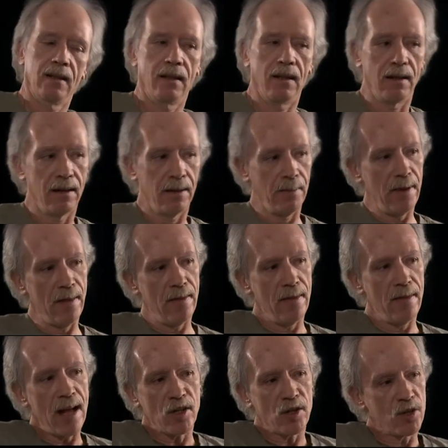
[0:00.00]

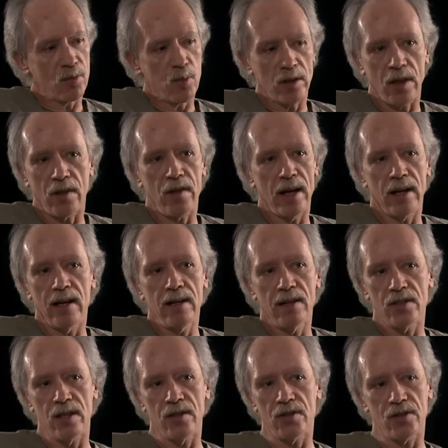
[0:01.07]
And that's what The Thing
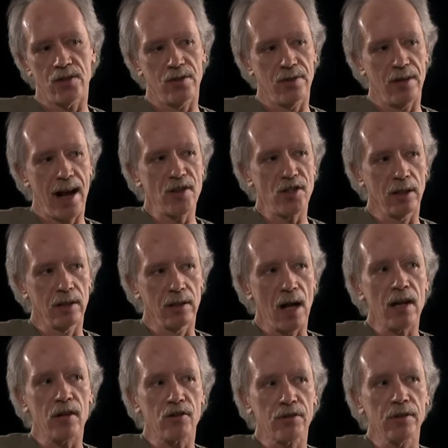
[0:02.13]
is. It has a
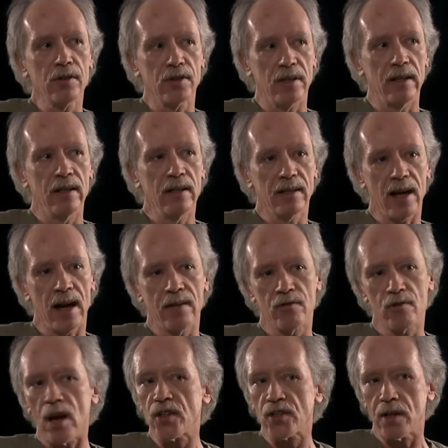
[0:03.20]
lot of truth in it, kind of
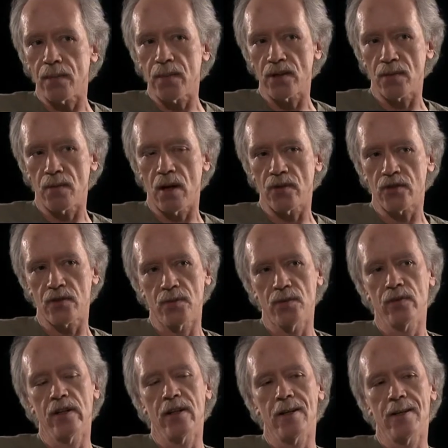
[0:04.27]
dressed up as a monster movie.